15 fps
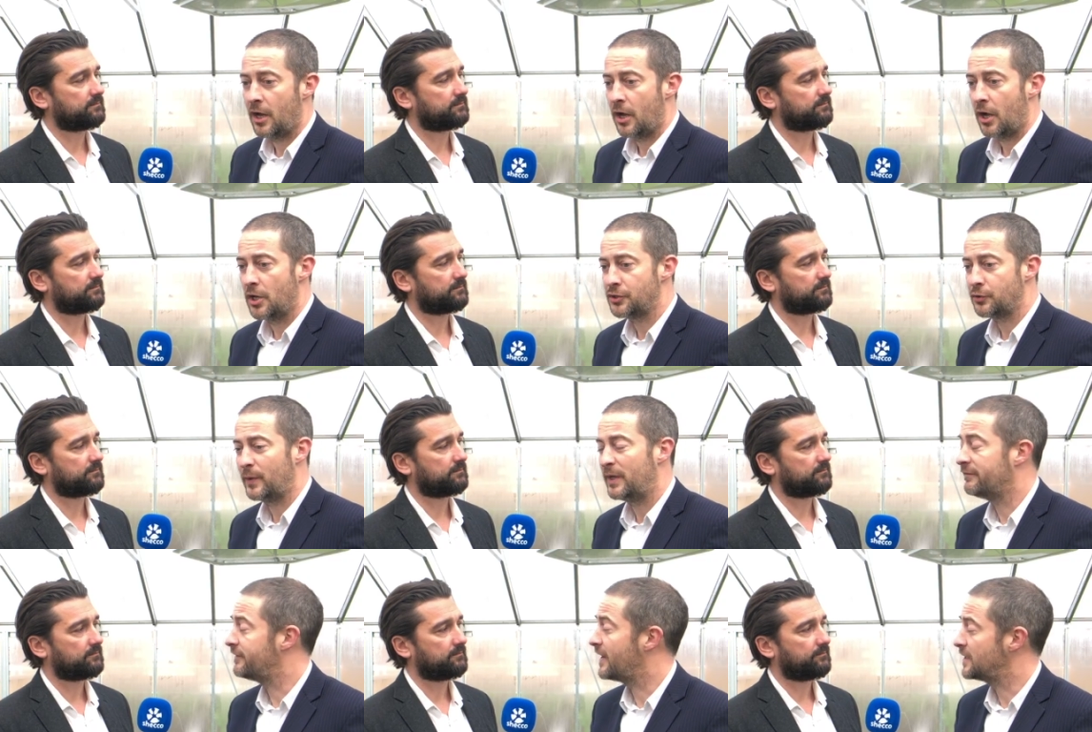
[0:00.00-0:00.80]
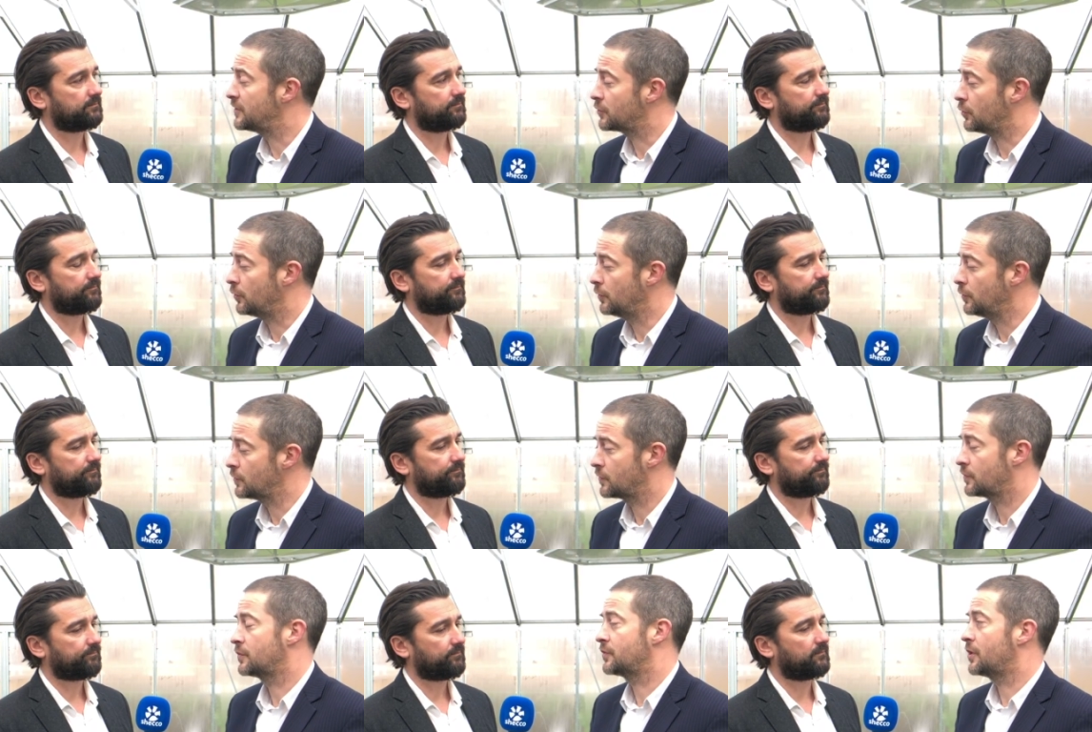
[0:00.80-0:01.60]
Speaker 1: also, we invite
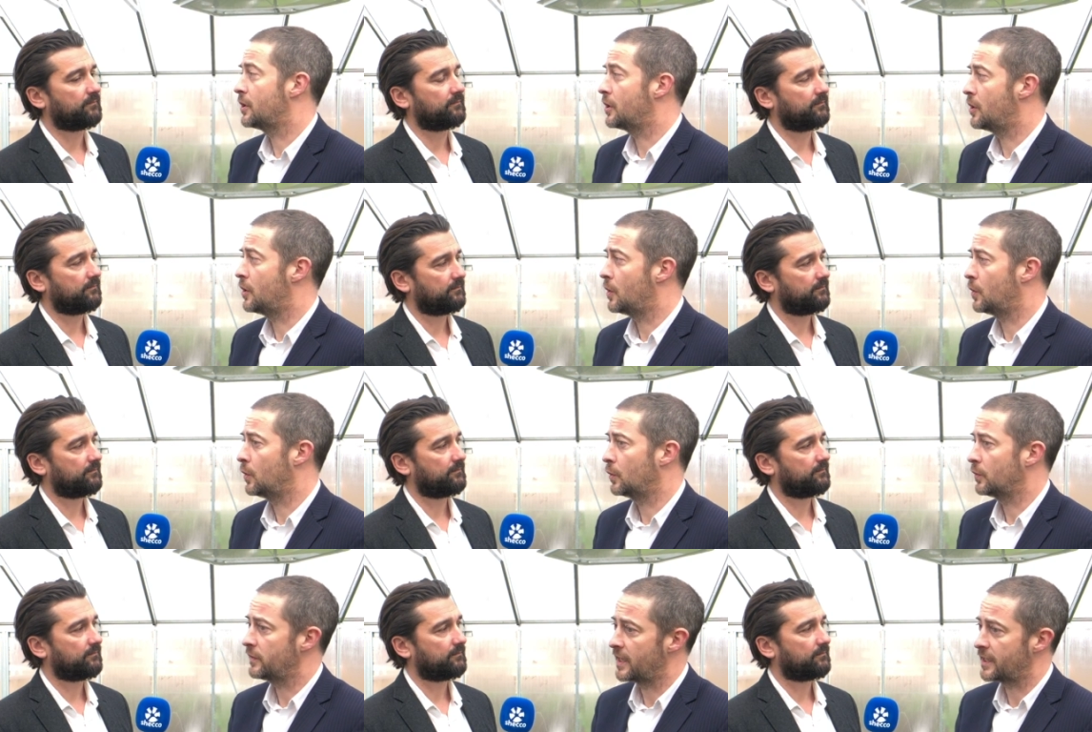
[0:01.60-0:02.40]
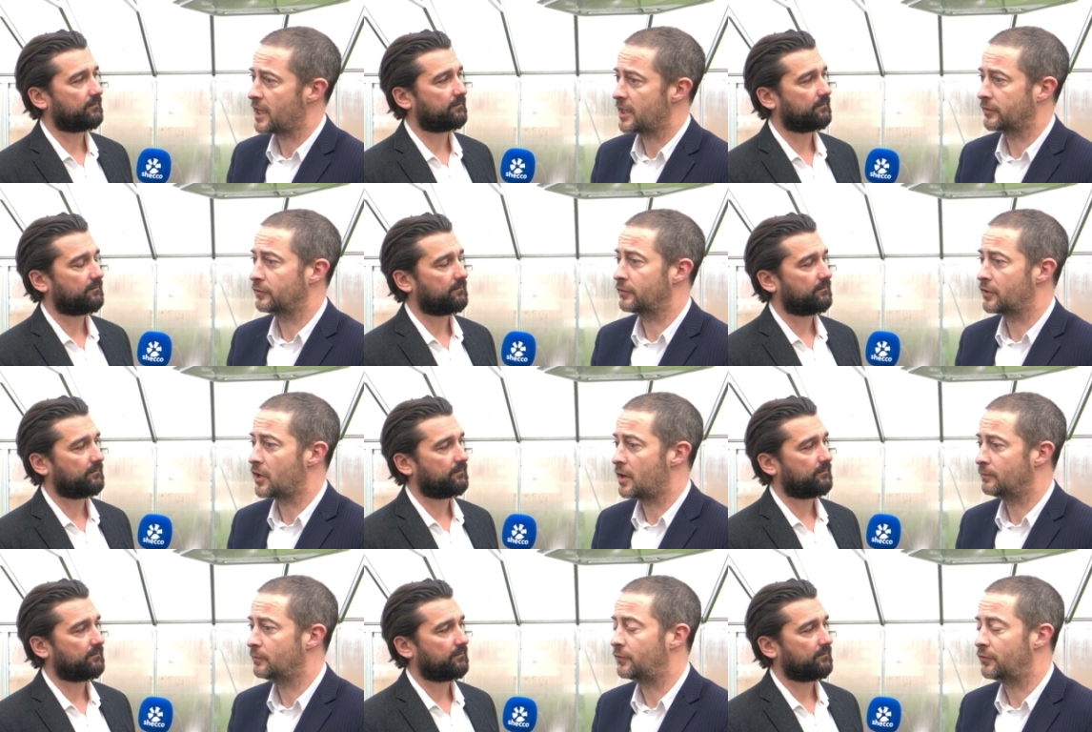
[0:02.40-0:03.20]
schools so mm-hmm. they can
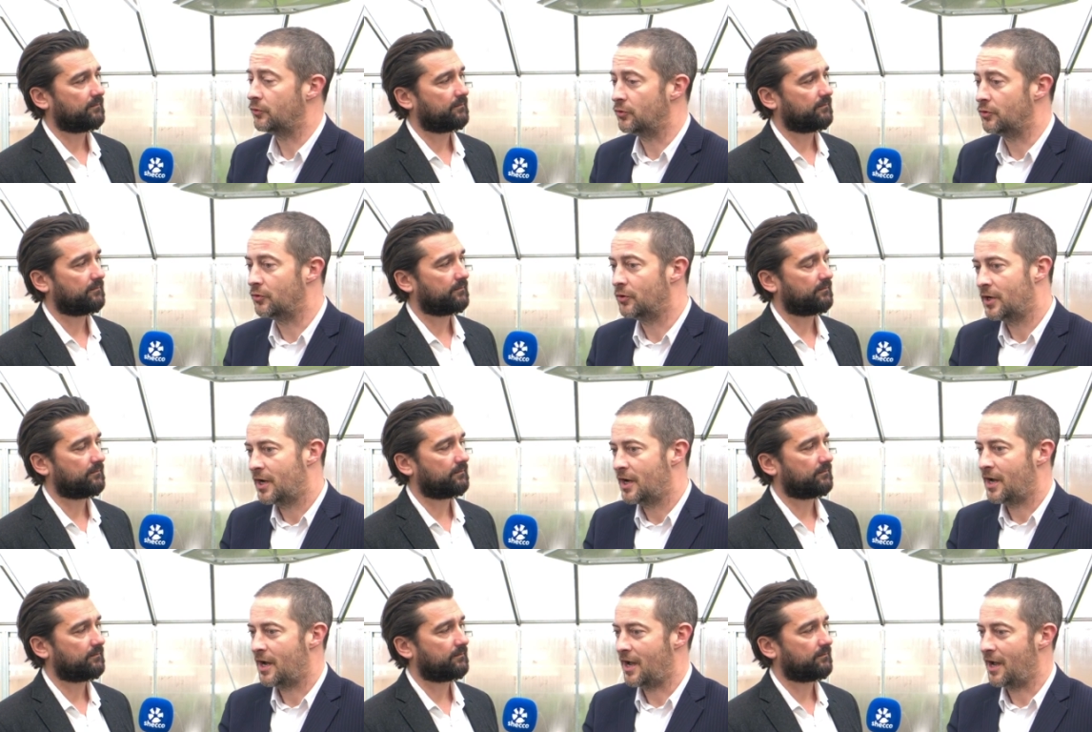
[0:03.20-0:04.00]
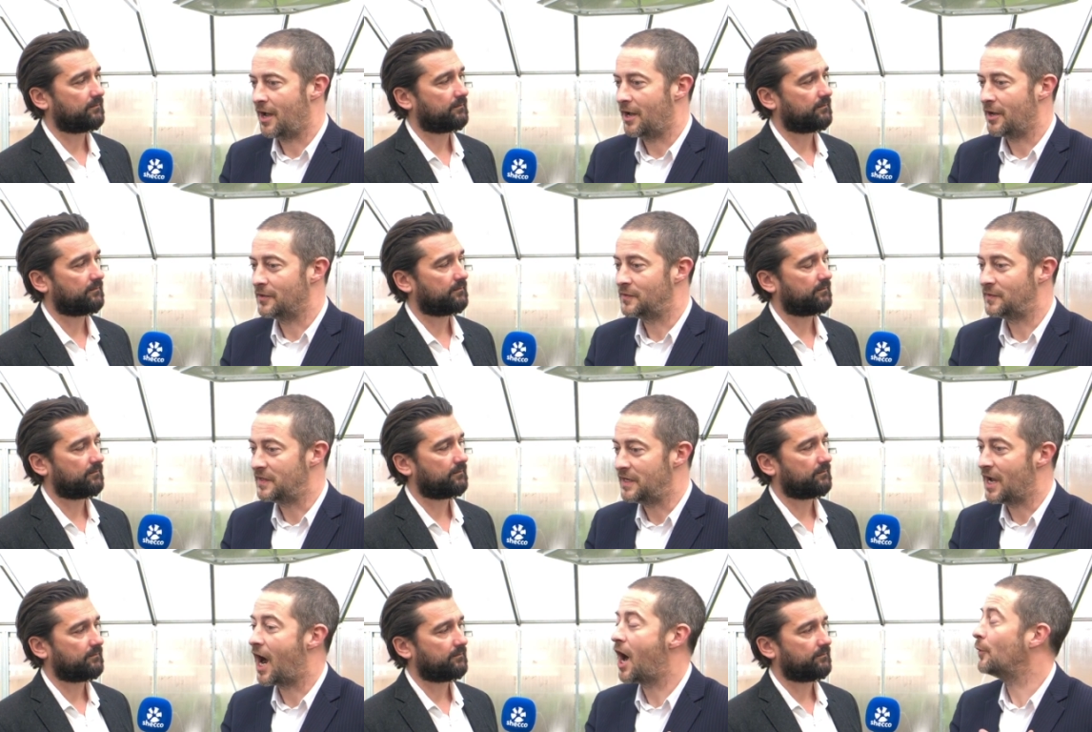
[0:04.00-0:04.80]
come to uh, see
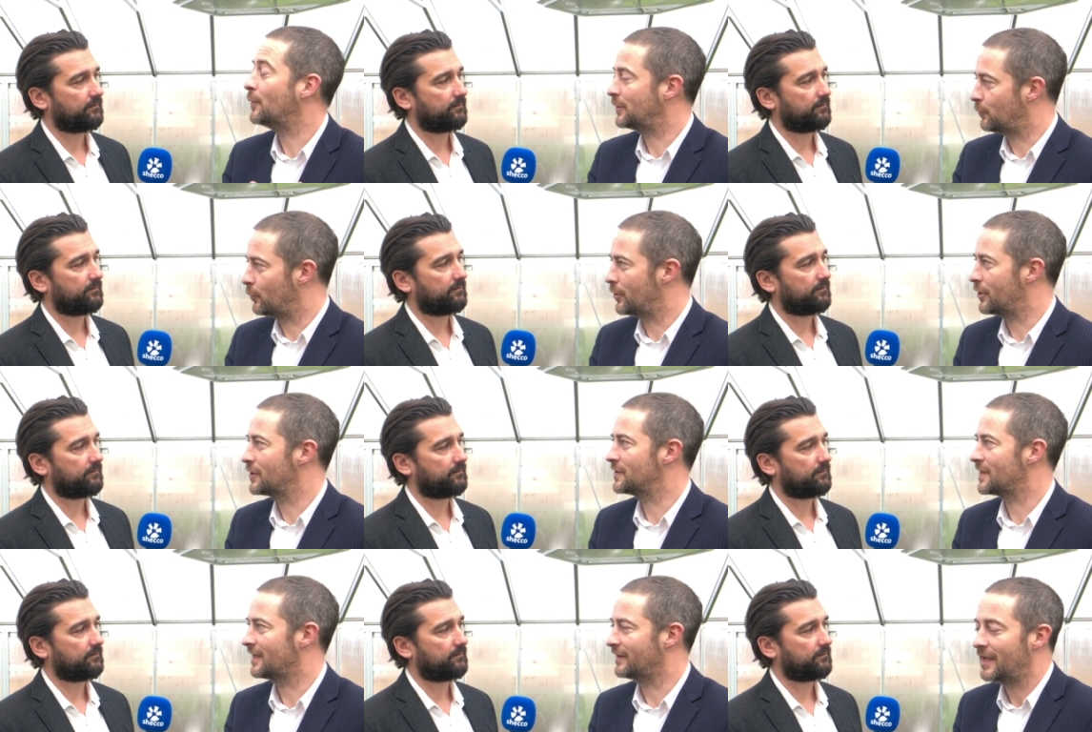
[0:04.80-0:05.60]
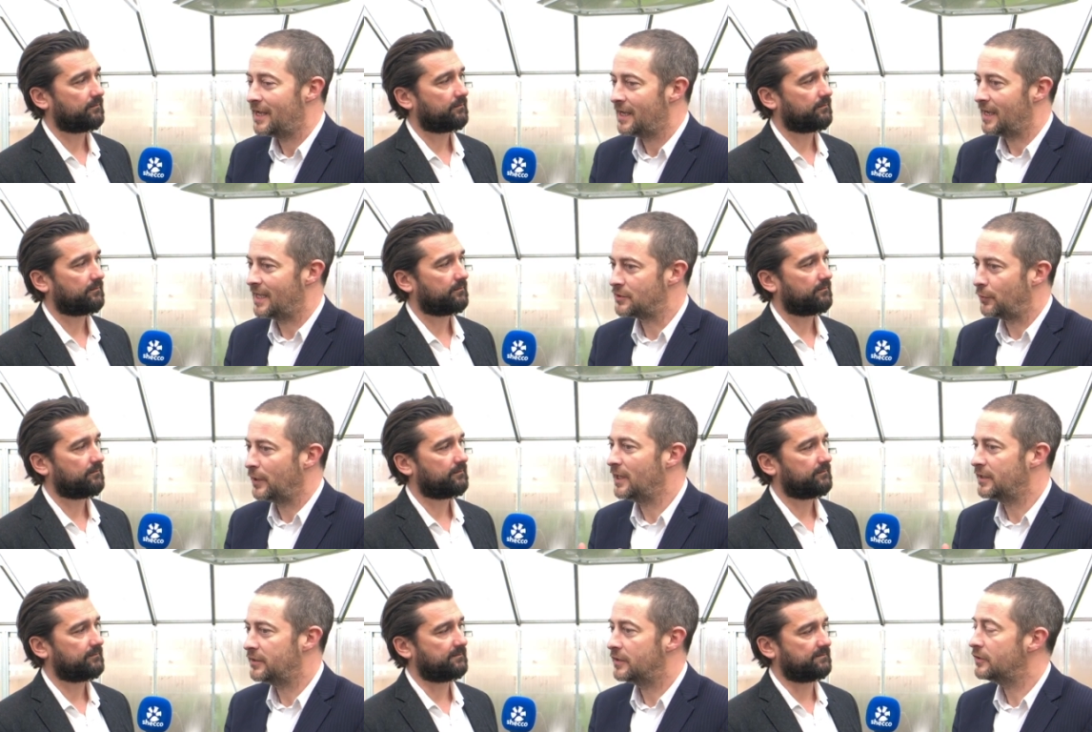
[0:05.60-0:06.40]
how it works, and it's
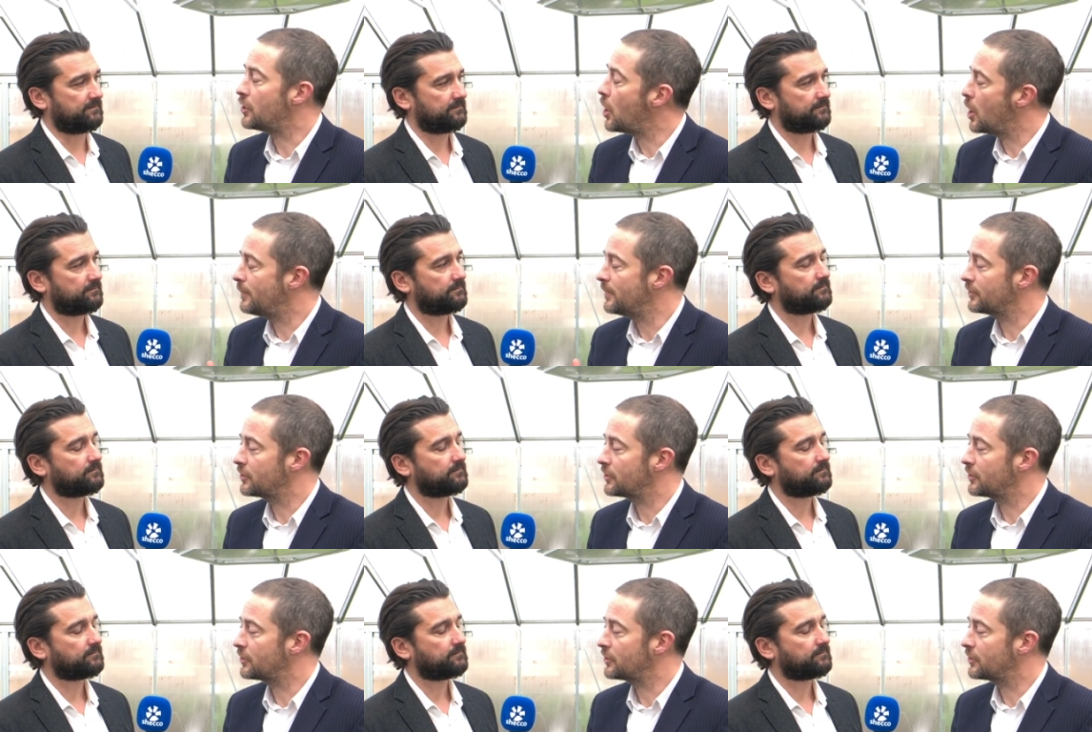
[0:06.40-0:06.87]
really the urban